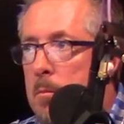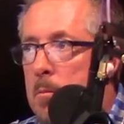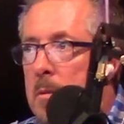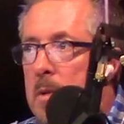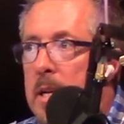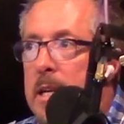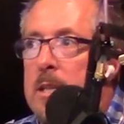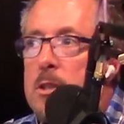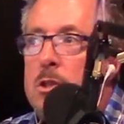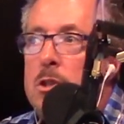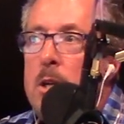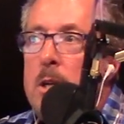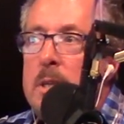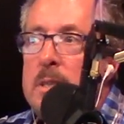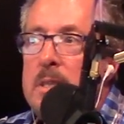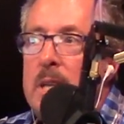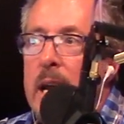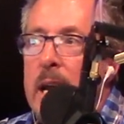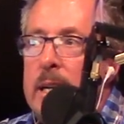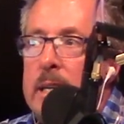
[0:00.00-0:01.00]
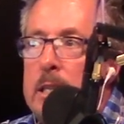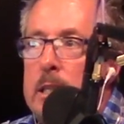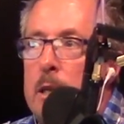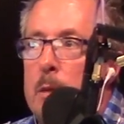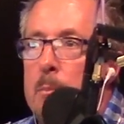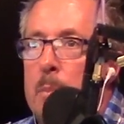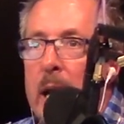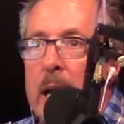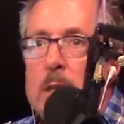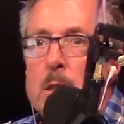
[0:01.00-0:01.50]
He should have taken
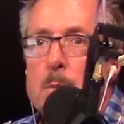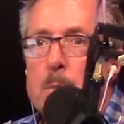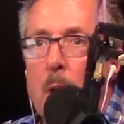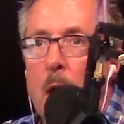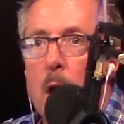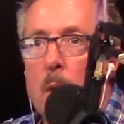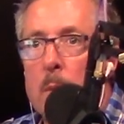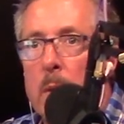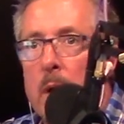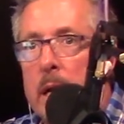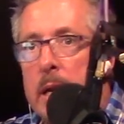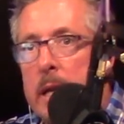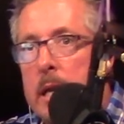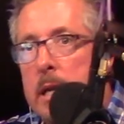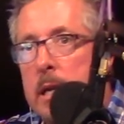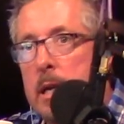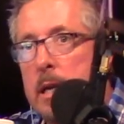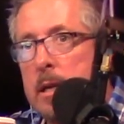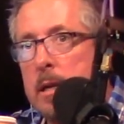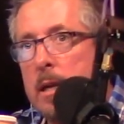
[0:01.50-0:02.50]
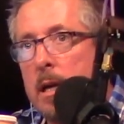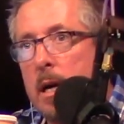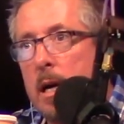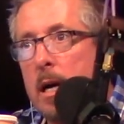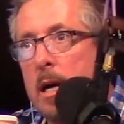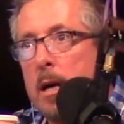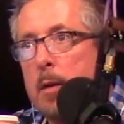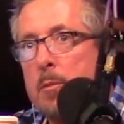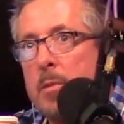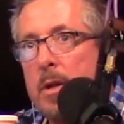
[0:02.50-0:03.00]
the baseball money and
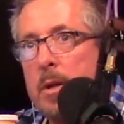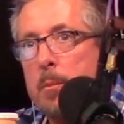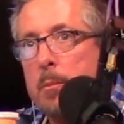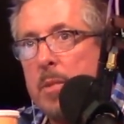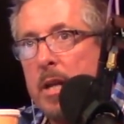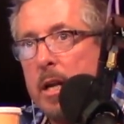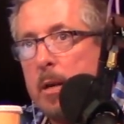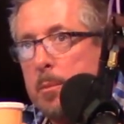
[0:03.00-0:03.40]
been a